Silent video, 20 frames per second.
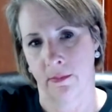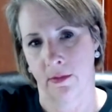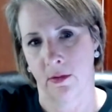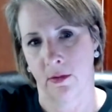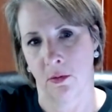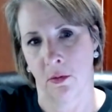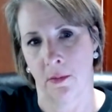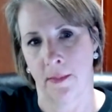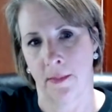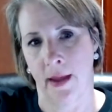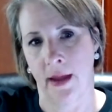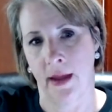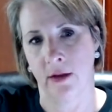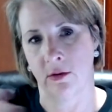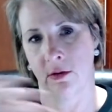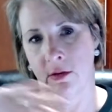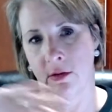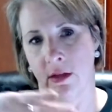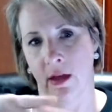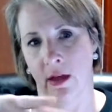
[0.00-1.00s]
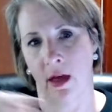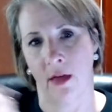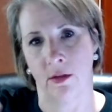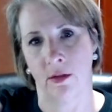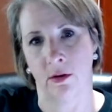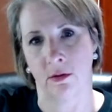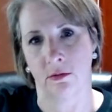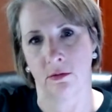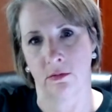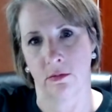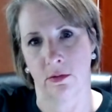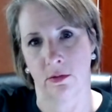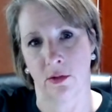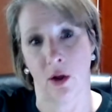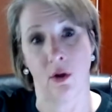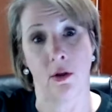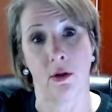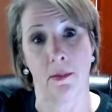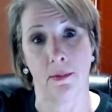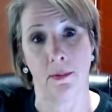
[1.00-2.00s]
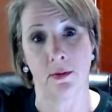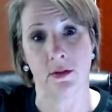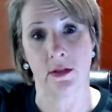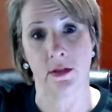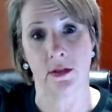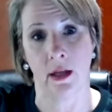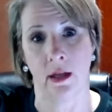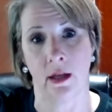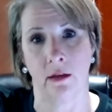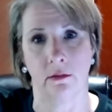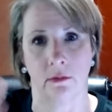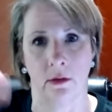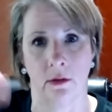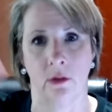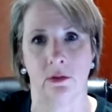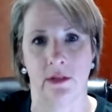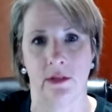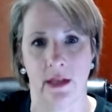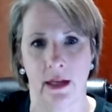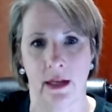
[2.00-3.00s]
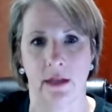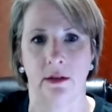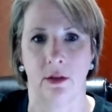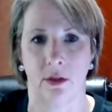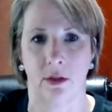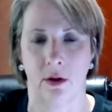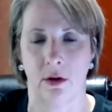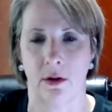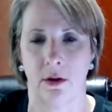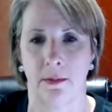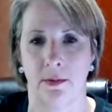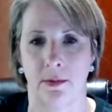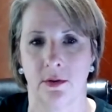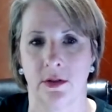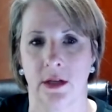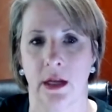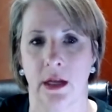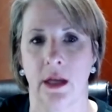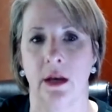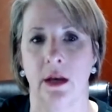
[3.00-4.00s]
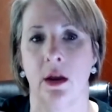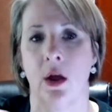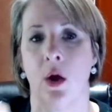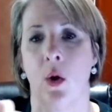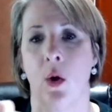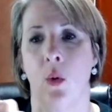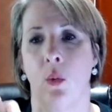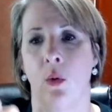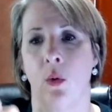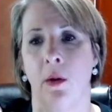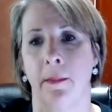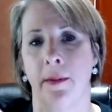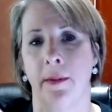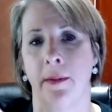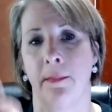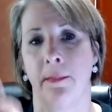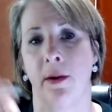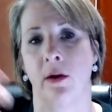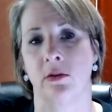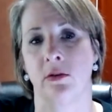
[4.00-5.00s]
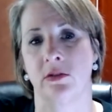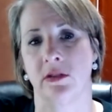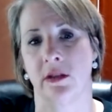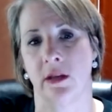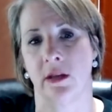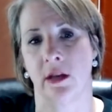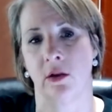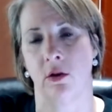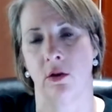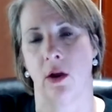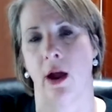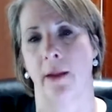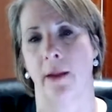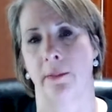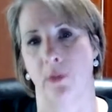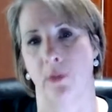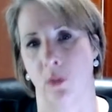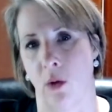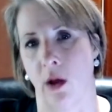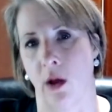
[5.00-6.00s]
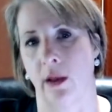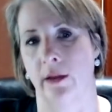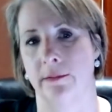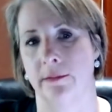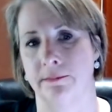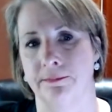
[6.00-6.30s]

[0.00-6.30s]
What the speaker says: remainder, the other 30%, 10 to 30% will be posted in your Hyper Wallet.